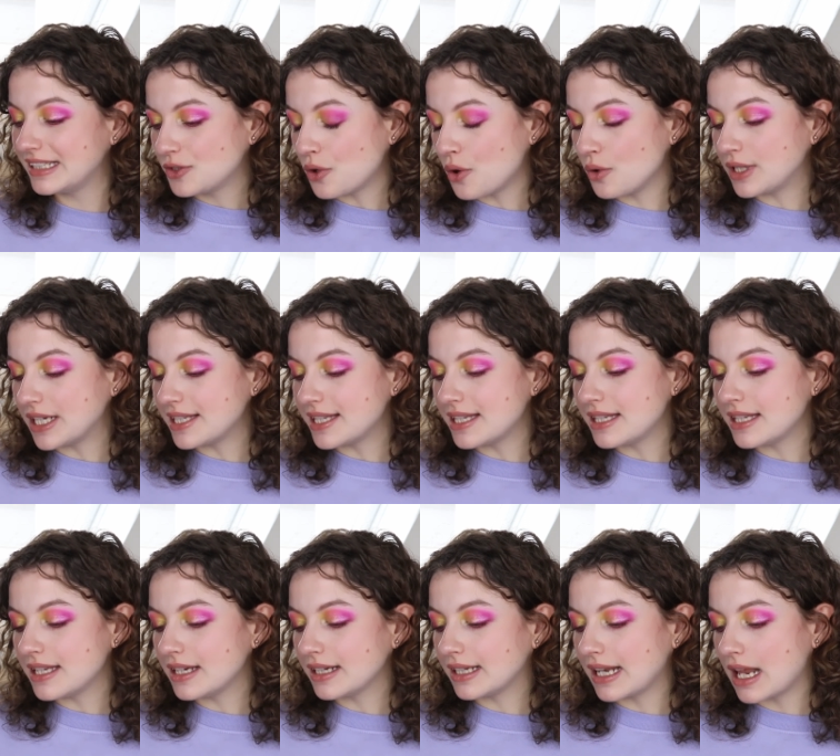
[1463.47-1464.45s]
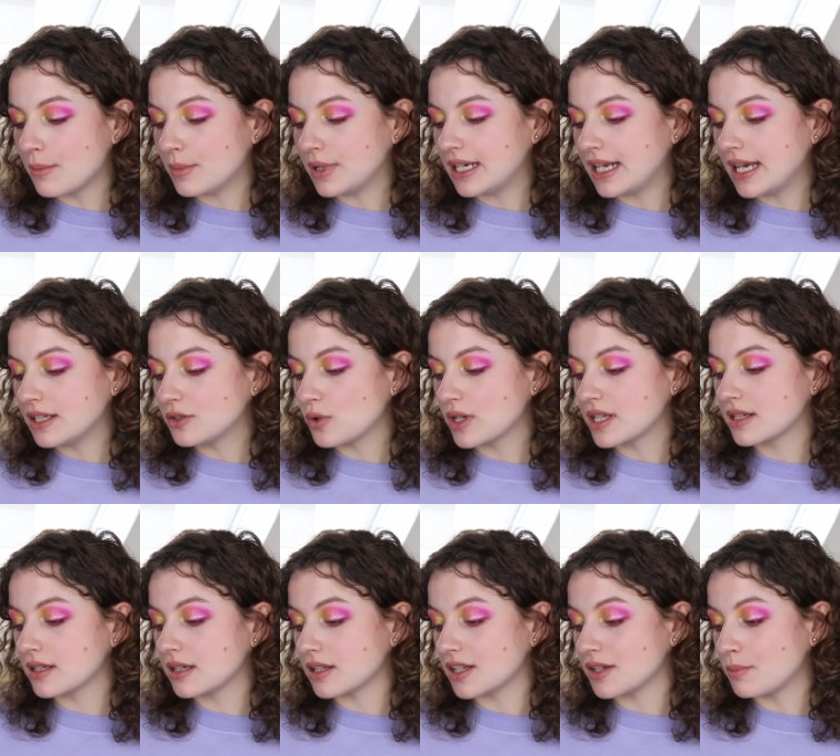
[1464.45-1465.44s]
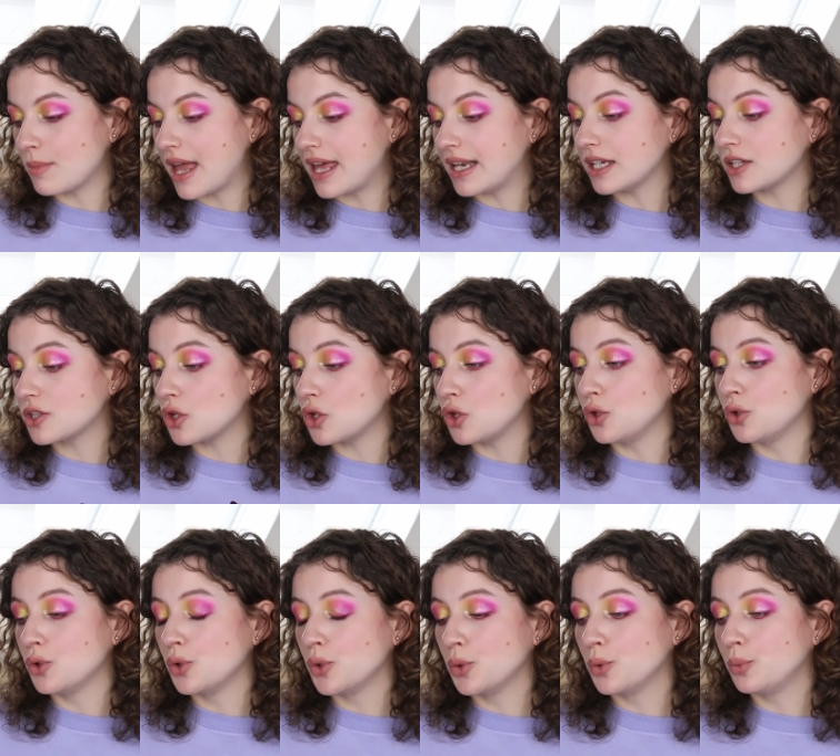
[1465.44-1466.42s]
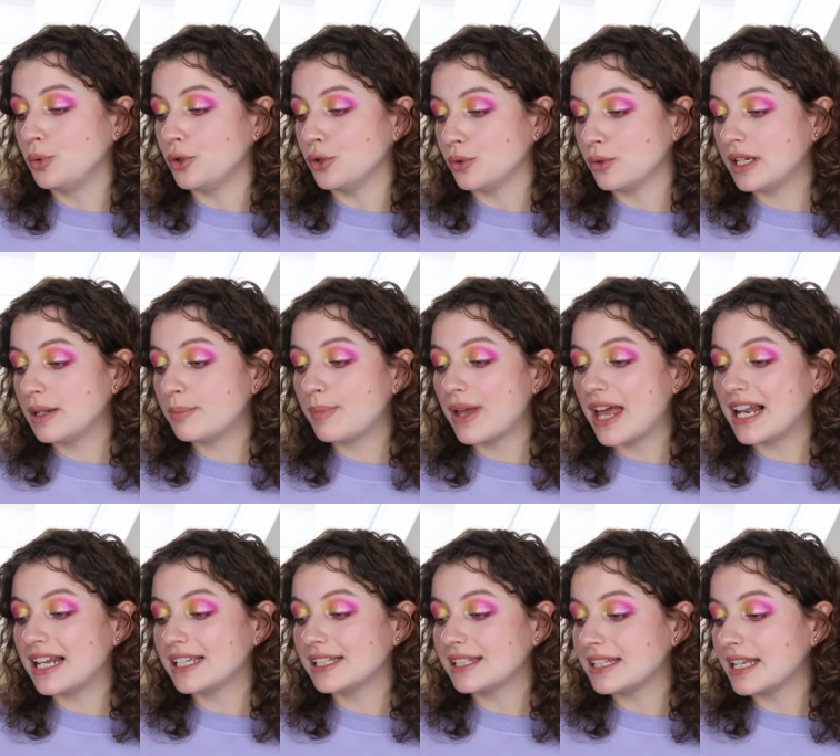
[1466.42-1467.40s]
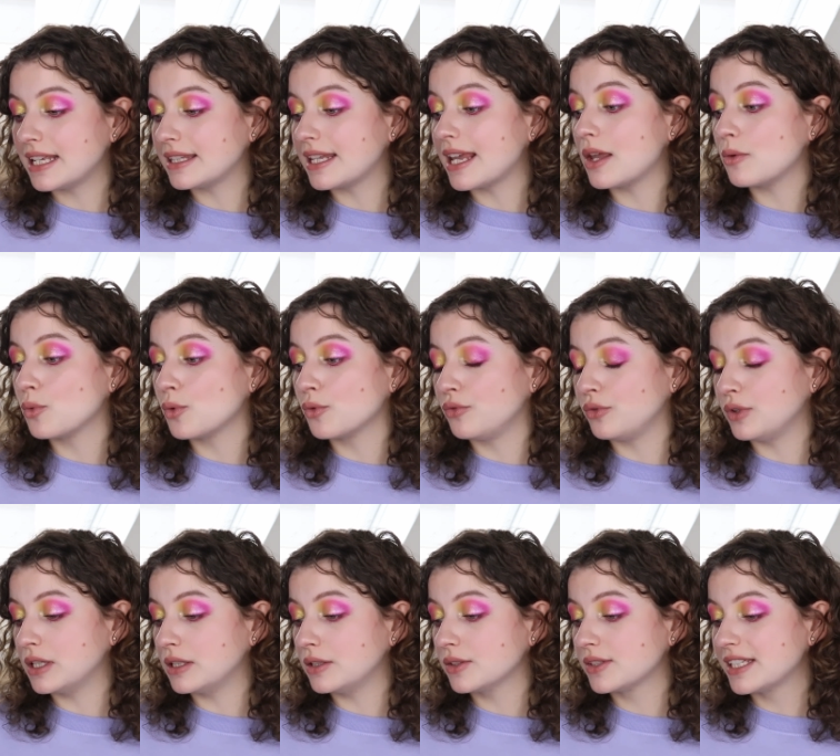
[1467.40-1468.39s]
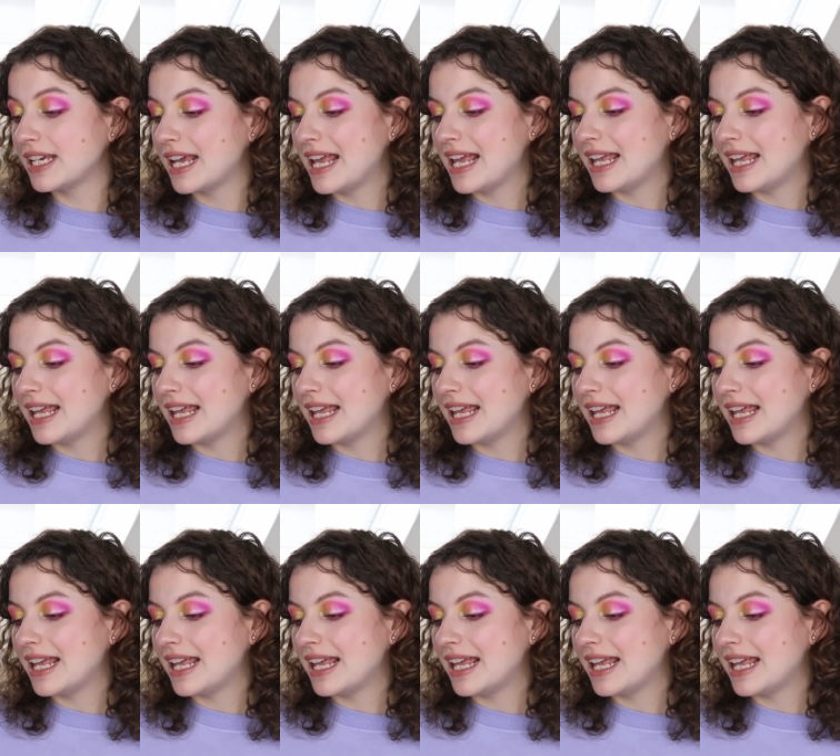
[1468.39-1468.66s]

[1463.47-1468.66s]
So this is a Glaminatrix Cosmetics U Beauty palette that they revealed.